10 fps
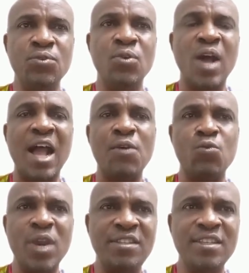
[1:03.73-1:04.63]
you are
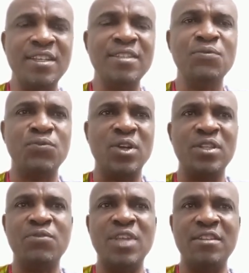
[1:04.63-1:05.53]
waiting for
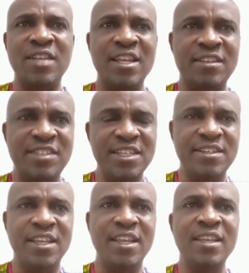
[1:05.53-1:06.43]
the
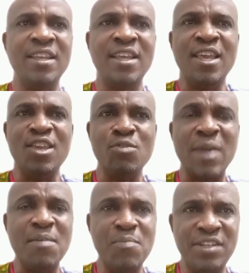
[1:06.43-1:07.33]
D-Day, you
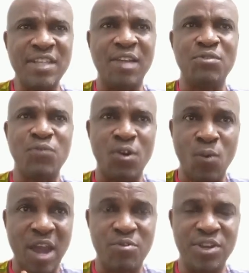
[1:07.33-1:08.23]
might miss out for
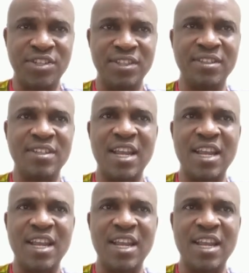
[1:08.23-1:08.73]
one reason.